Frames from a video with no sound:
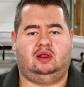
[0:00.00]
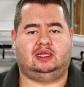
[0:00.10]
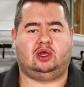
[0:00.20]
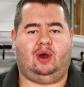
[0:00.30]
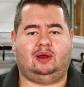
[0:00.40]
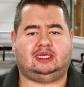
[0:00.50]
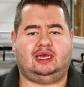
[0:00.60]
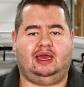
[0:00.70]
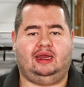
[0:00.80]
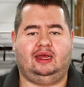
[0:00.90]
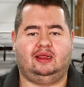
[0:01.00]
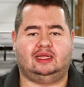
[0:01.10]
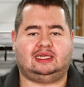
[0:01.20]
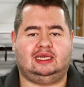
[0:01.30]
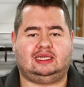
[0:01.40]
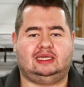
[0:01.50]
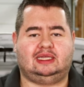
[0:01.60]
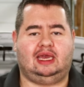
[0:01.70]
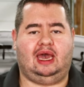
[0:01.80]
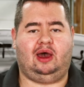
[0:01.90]
Let's go outside, let's test this
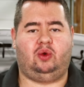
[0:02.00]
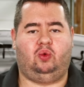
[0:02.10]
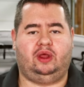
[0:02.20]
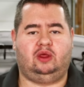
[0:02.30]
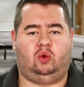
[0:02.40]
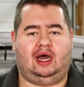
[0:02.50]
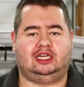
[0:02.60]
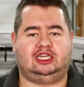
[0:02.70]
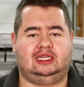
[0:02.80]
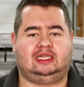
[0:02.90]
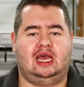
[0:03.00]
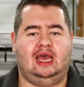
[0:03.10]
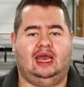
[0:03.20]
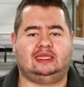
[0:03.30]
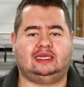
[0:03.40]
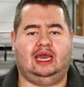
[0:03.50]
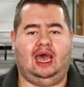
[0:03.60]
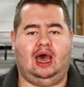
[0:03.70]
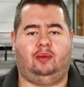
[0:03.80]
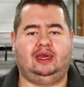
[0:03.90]
thing out with the washes and see
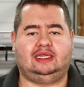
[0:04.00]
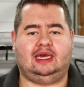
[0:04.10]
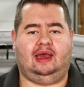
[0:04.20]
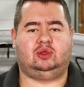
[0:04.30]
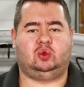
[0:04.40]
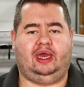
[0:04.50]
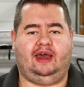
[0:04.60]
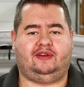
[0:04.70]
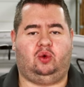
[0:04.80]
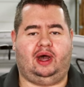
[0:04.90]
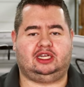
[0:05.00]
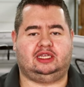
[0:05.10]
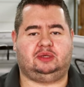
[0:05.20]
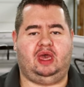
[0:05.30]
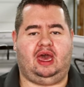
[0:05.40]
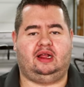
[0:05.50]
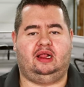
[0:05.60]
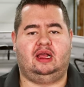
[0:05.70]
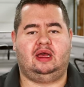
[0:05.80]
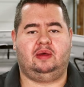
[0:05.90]
how many times we have to wash this
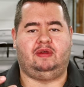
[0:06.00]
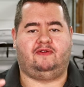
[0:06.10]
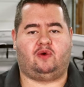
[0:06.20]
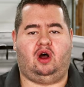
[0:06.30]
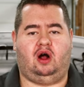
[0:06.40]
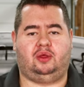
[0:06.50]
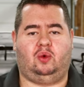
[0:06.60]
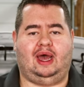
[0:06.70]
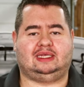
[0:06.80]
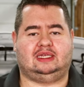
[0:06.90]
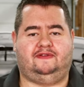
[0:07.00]
panel before all the waxes